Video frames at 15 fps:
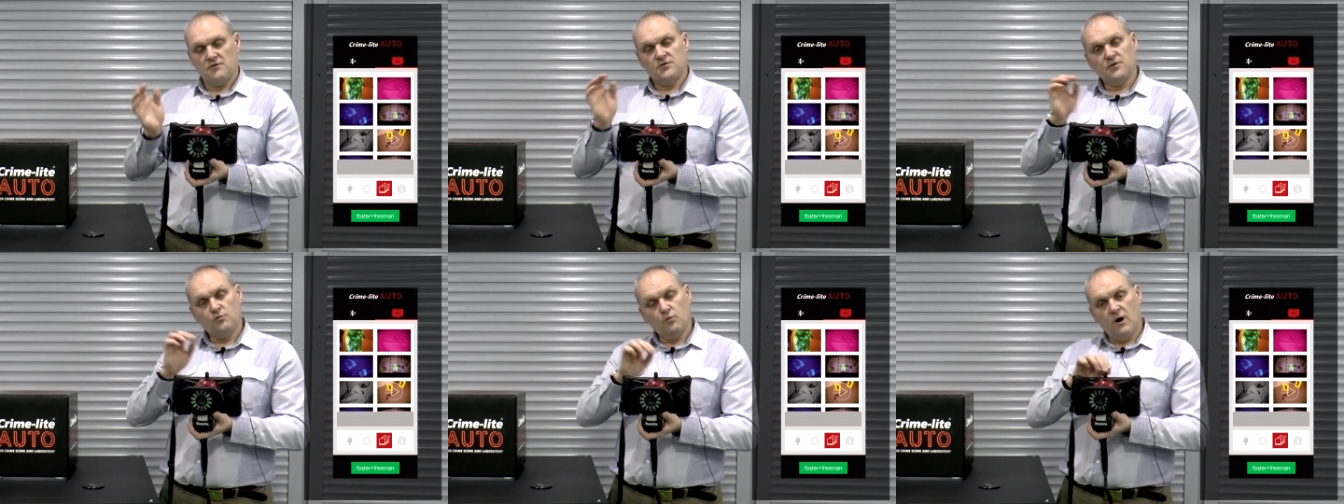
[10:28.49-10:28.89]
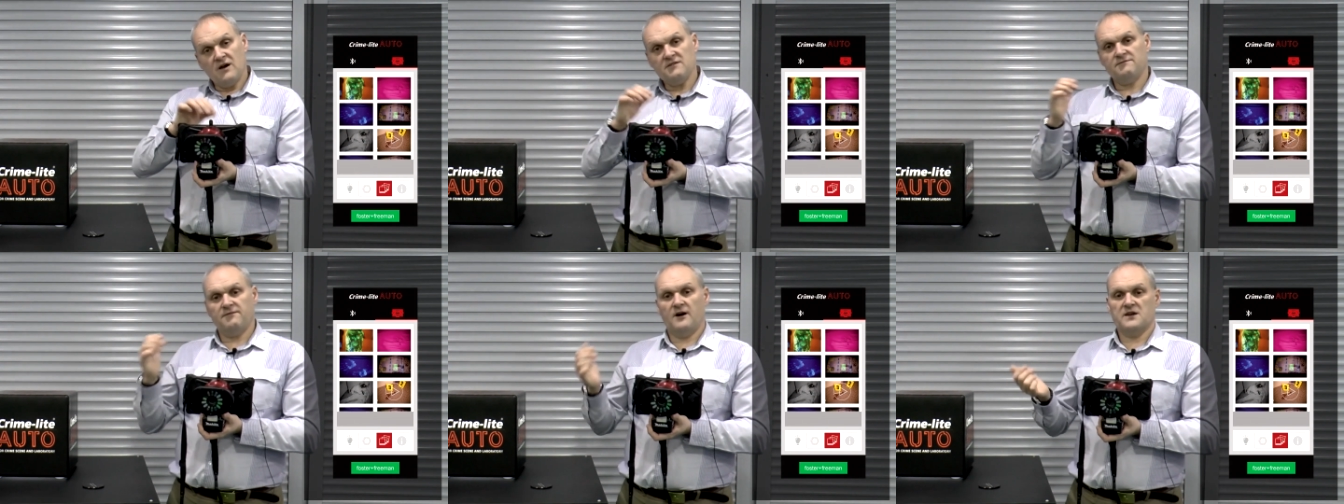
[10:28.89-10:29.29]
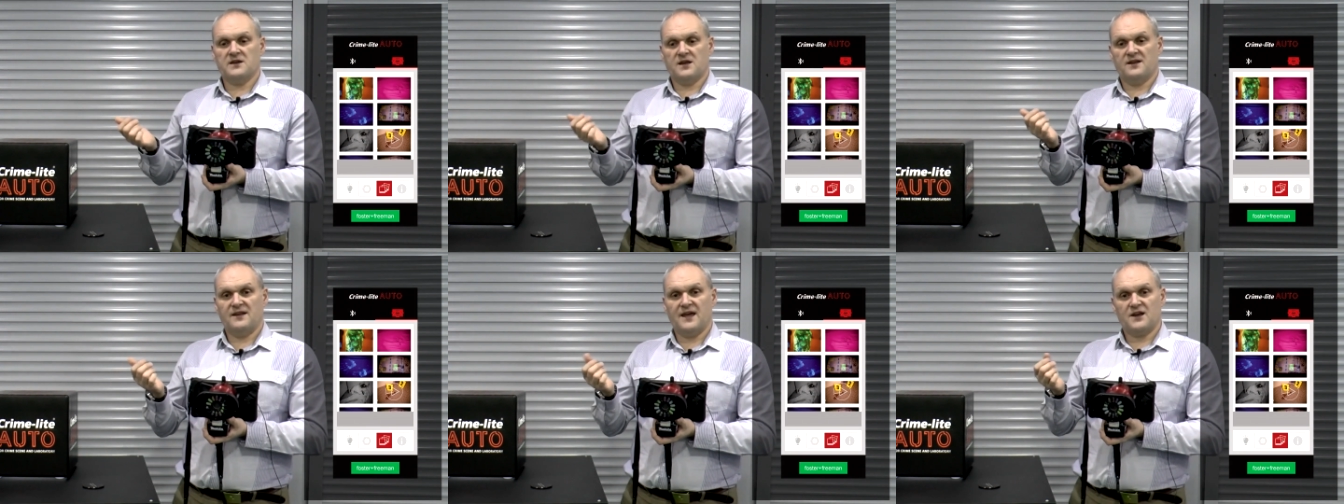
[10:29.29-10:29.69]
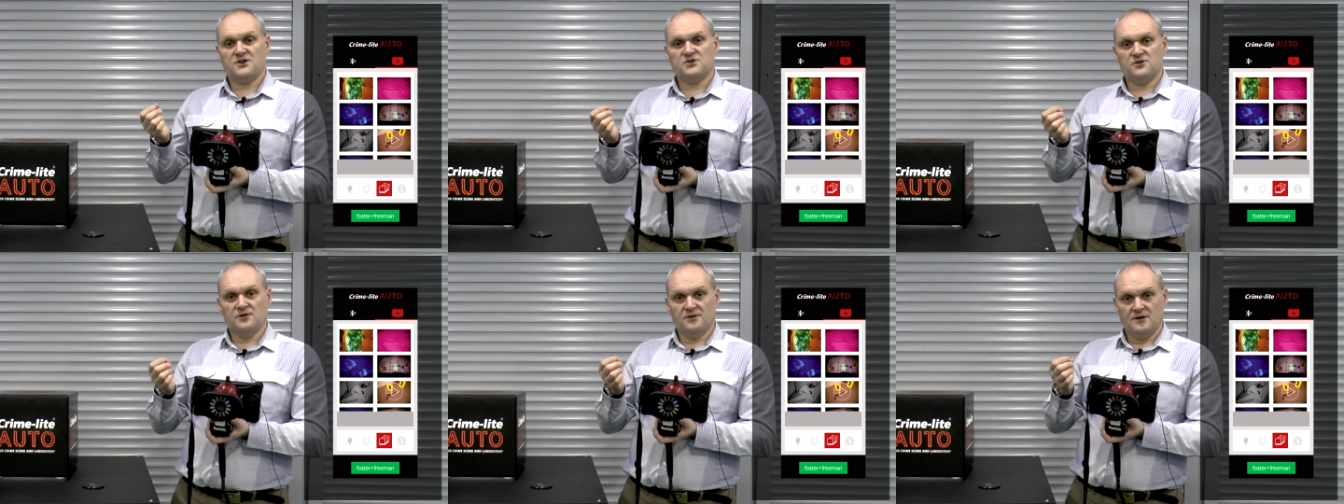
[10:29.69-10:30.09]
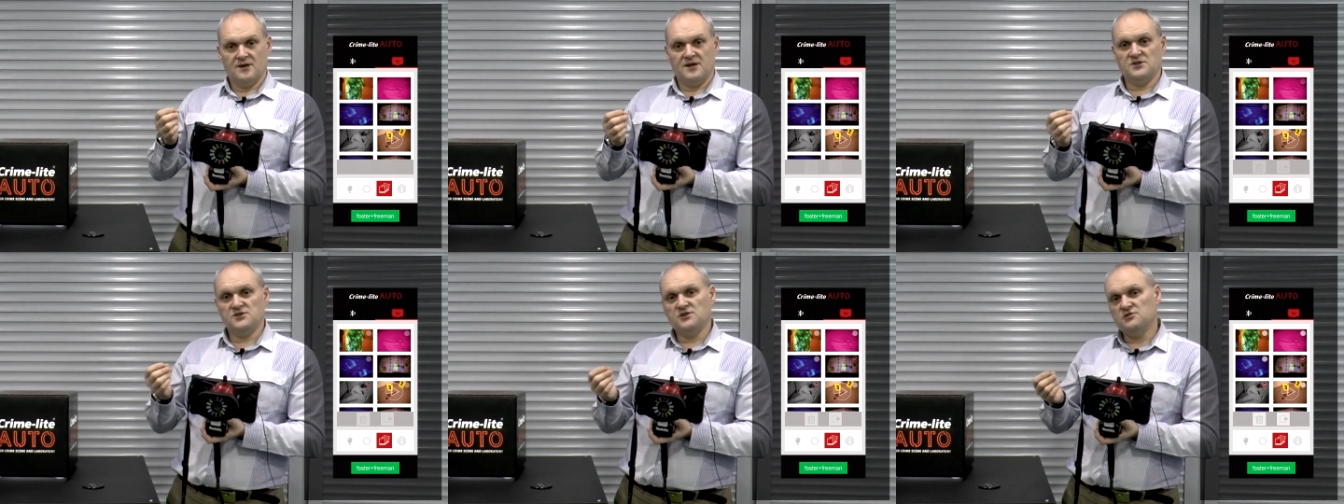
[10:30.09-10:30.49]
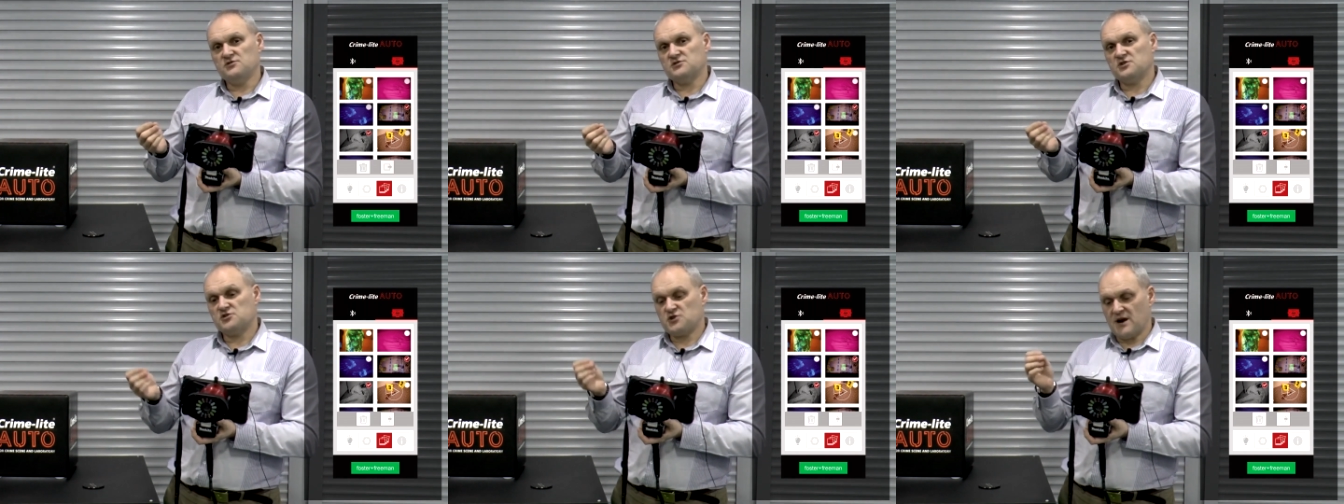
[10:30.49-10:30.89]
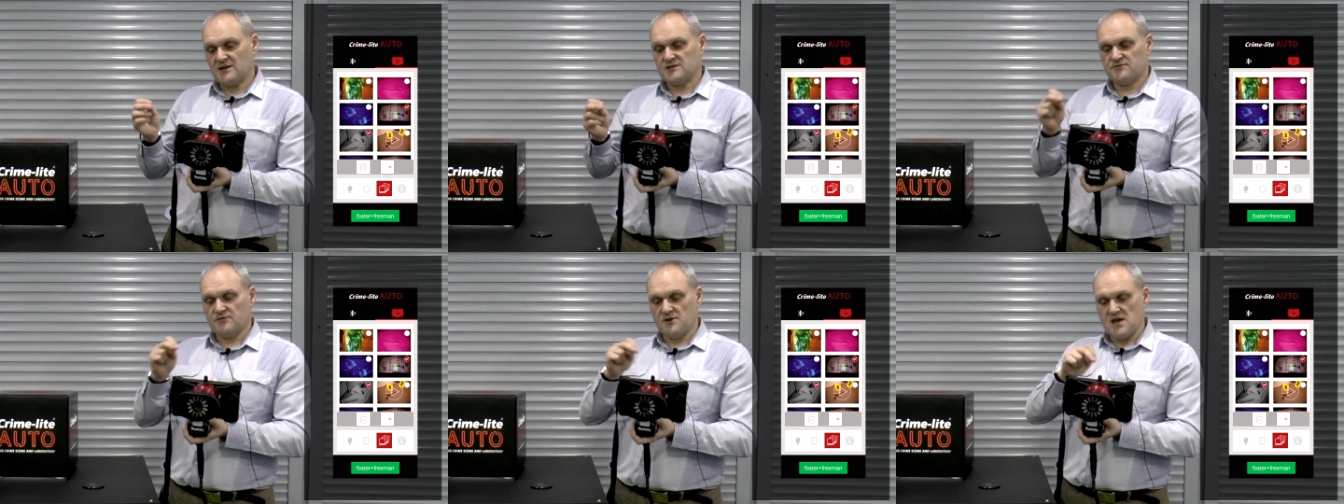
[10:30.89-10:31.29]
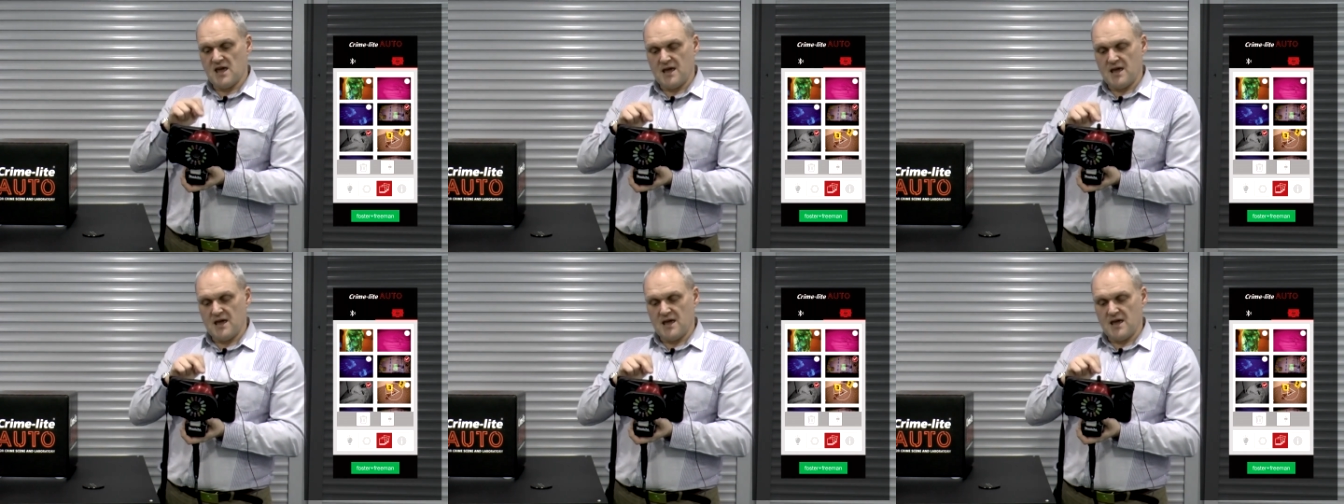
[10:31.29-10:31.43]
The Wi-Fi connection is used to transfer